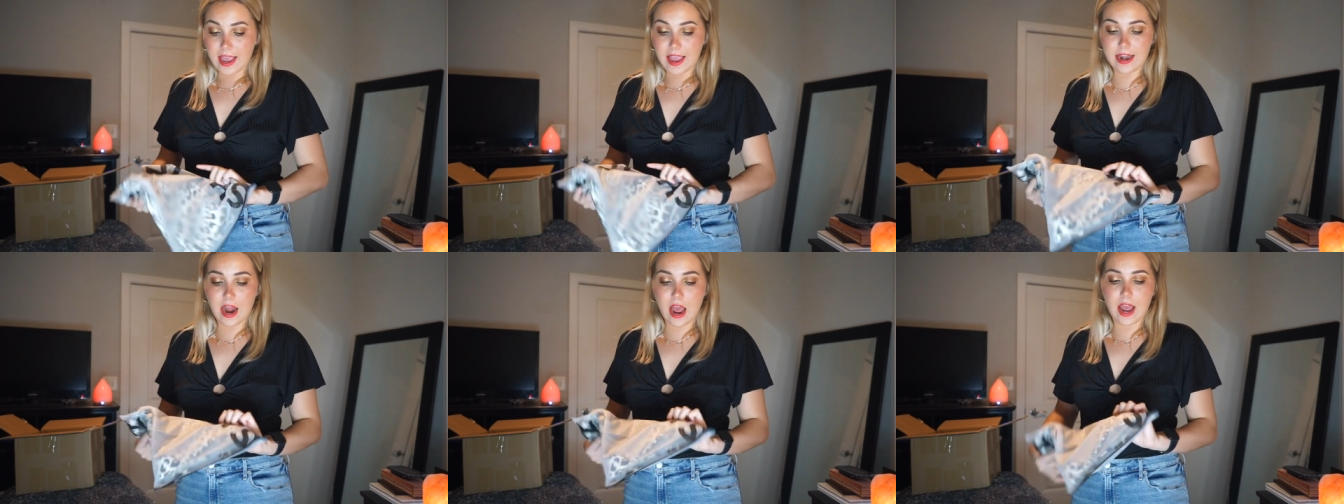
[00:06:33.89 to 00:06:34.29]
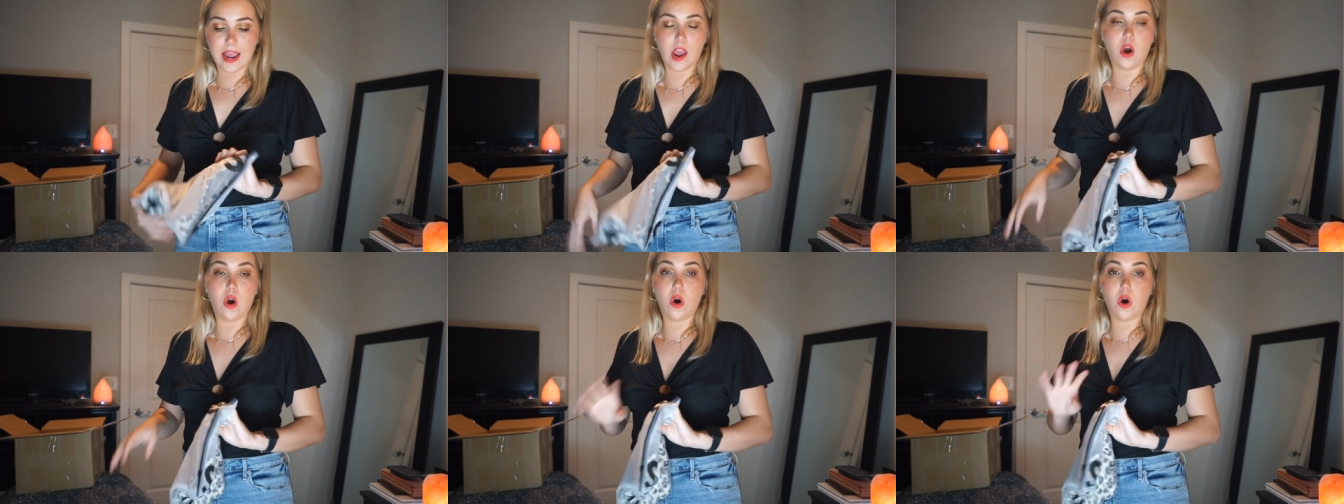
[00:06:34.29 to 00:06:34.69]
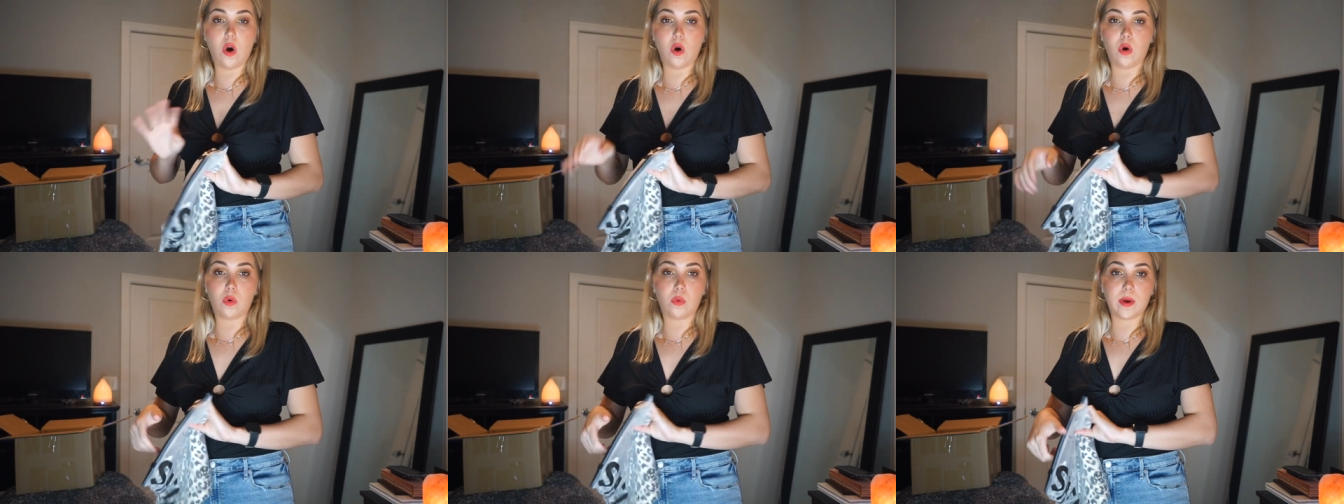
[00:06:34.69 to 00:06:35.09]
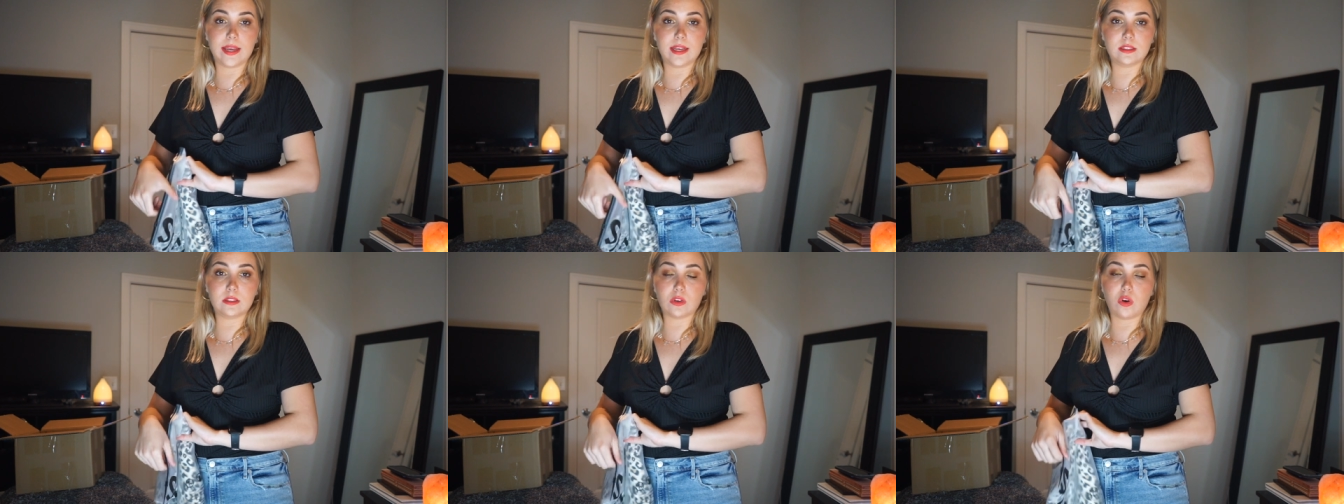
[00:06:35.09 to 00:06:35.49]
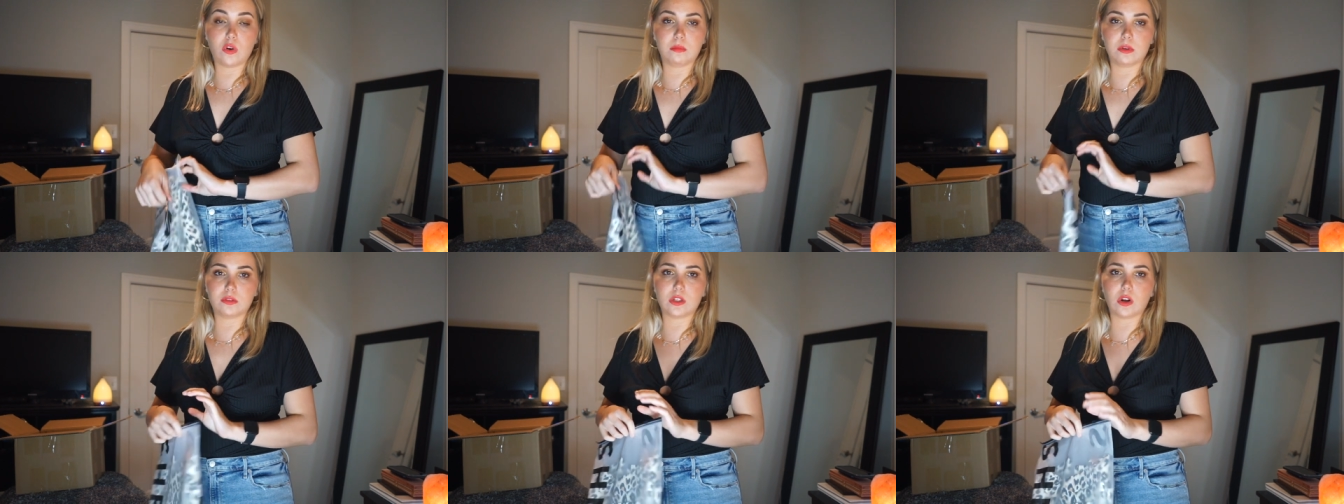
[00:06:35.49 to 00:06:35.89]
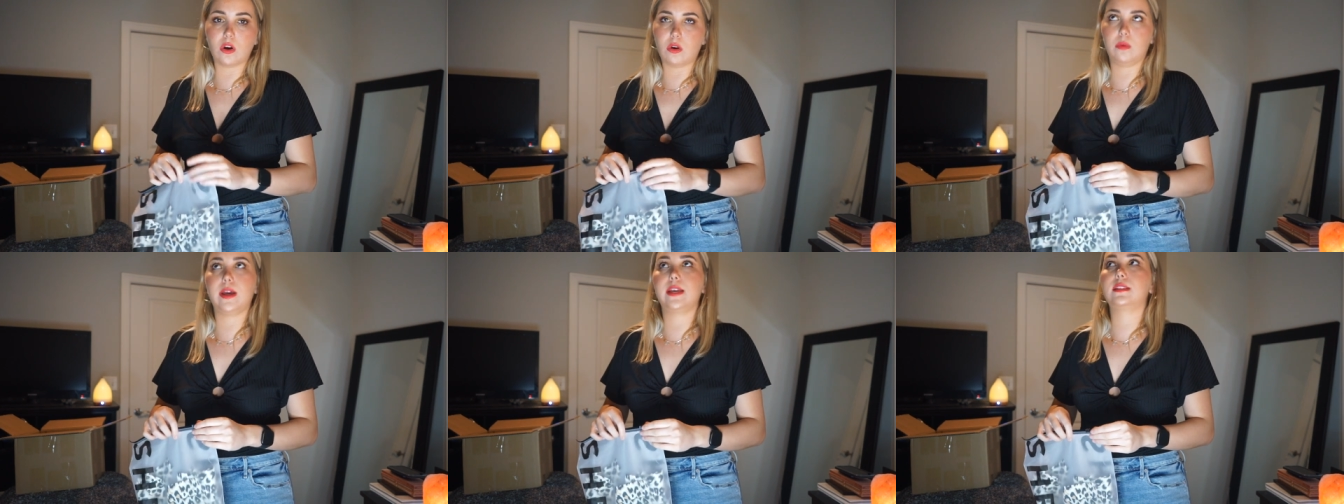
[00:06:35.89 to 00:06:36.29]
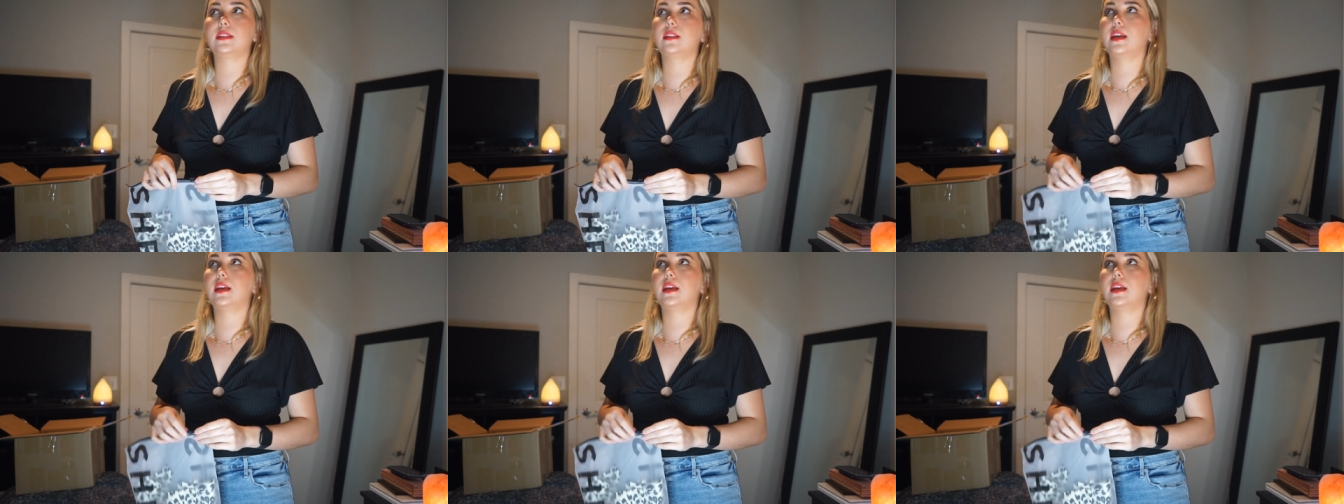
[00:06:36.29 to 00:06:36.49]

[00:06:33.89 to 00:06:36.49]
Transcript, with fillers: and I always, almost always,